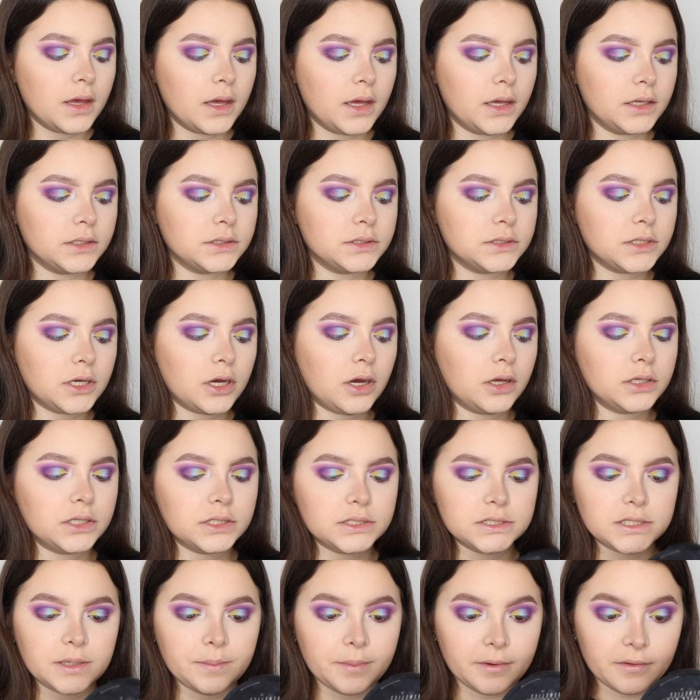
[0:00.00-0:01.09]
And on the
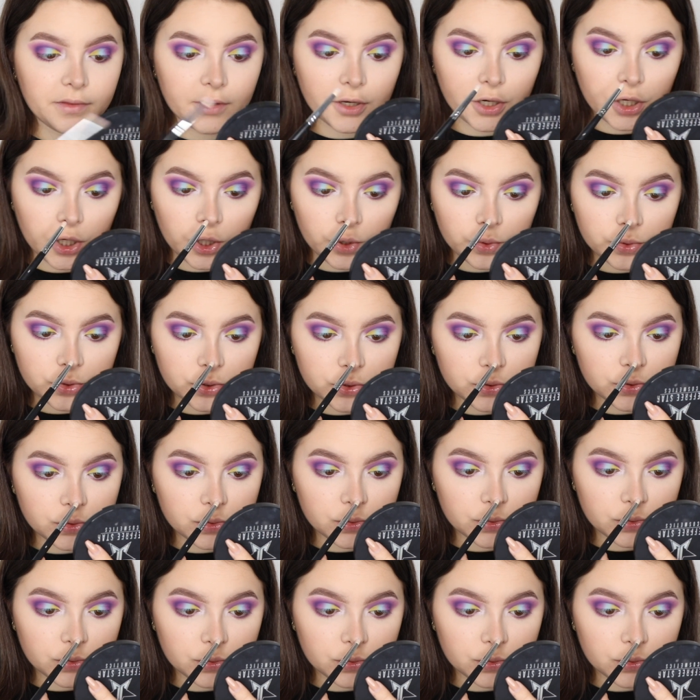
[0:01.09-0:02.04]
tip of the nose.